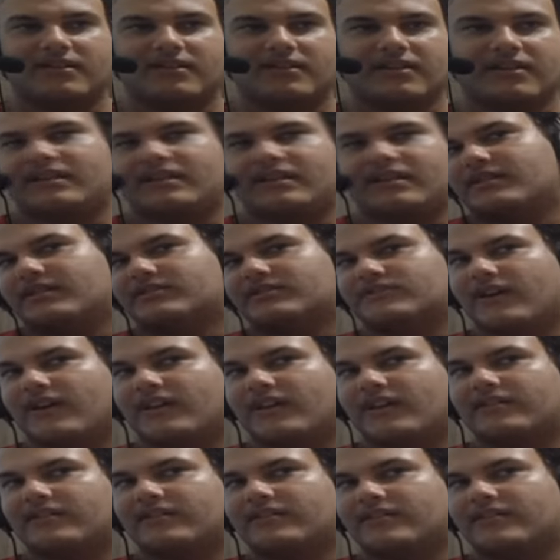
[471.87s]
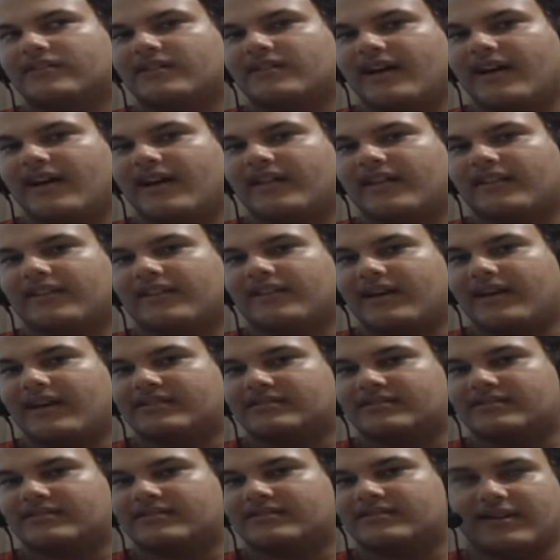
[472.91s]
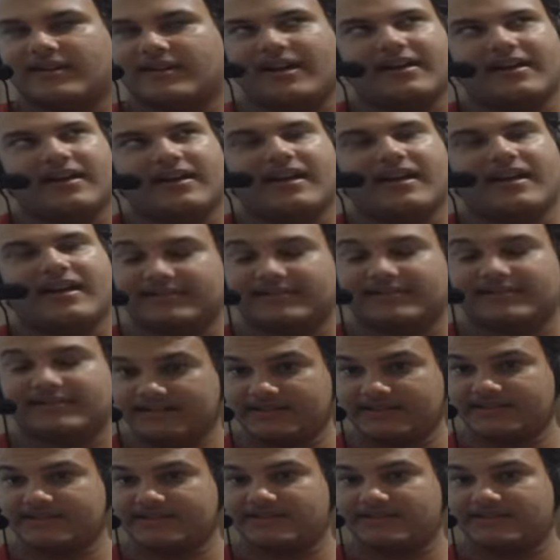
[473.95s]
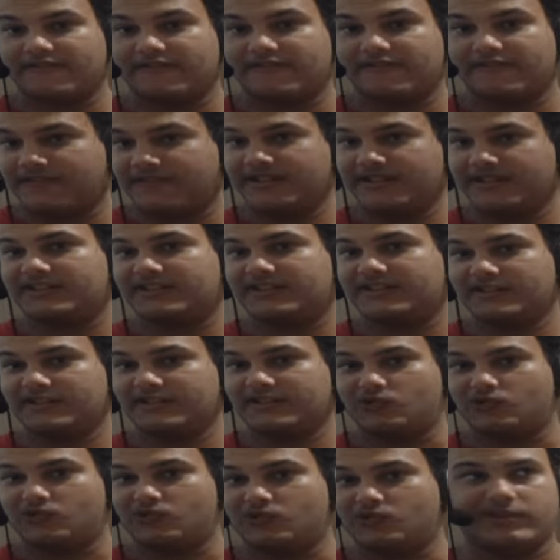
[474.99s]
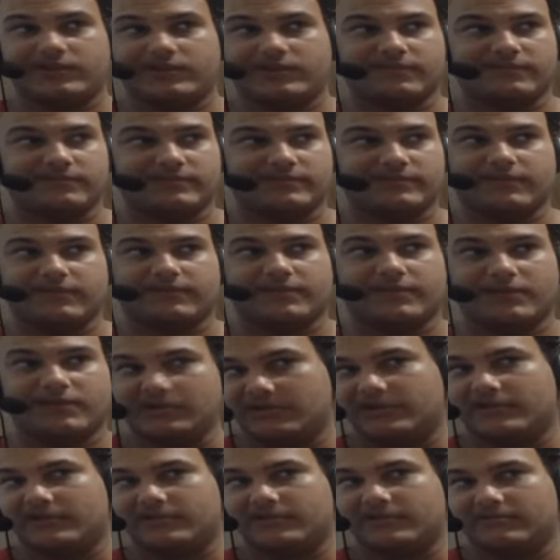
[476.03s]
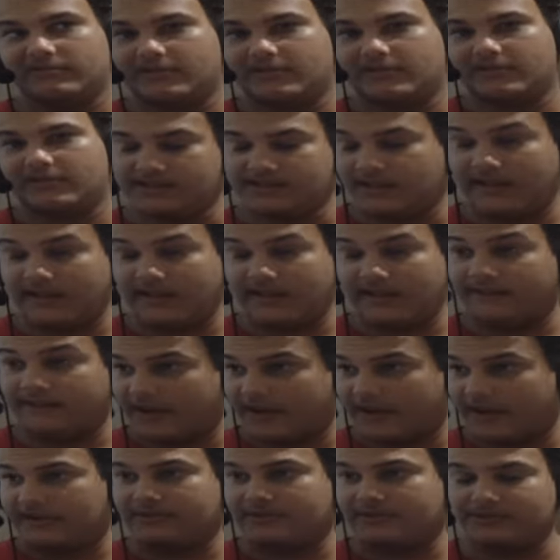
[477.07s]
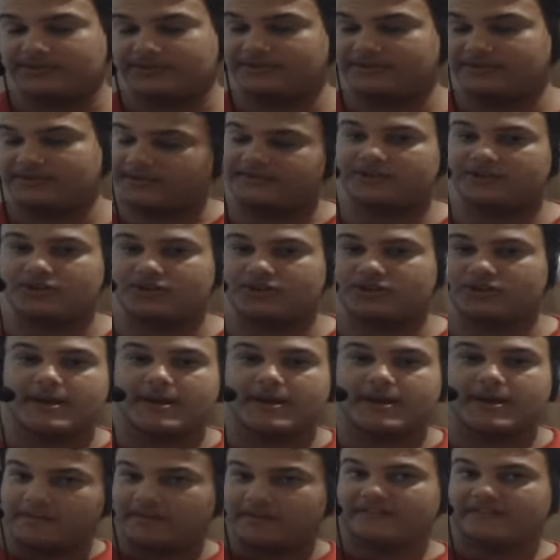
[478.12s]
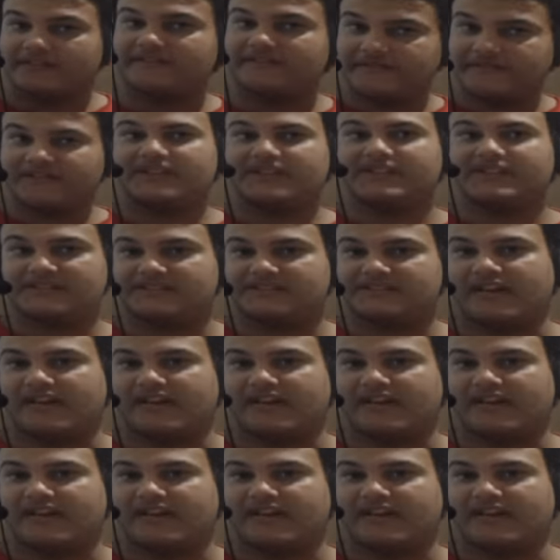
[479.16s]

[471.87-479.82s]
Elena's father at least thinks he's doing something good. He's definitely not doing something good, but he thinks